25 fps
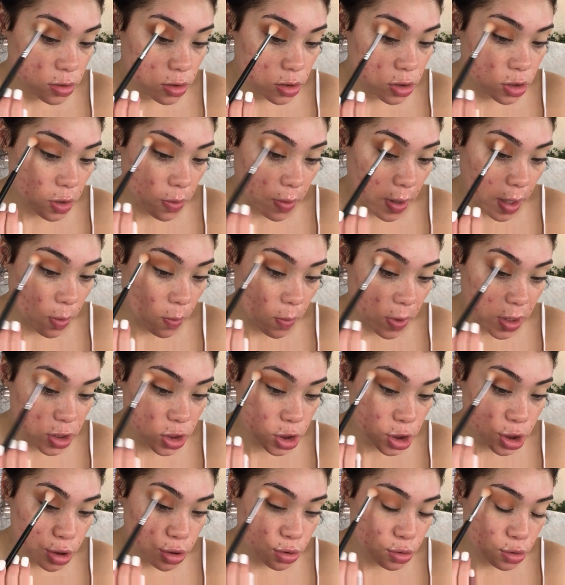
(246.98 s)
So I want
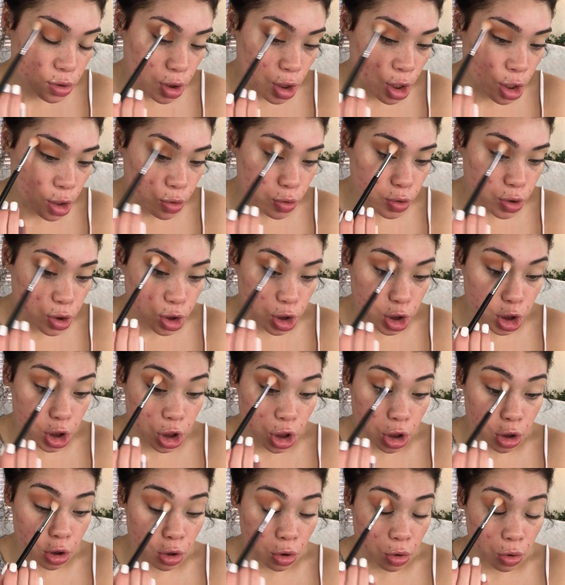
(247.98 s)
to use those
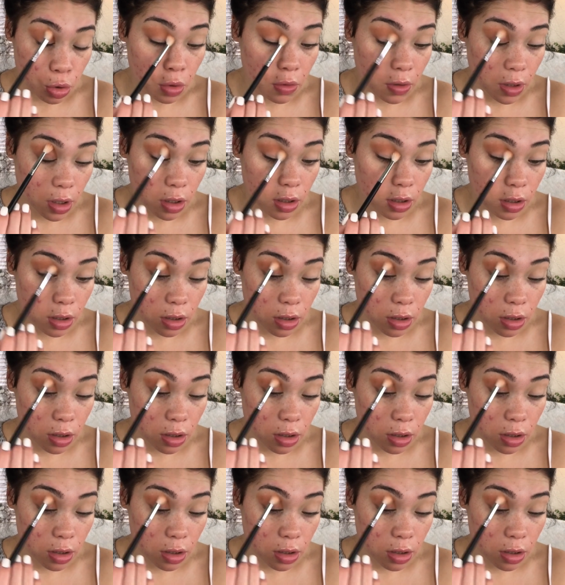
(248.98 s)
too.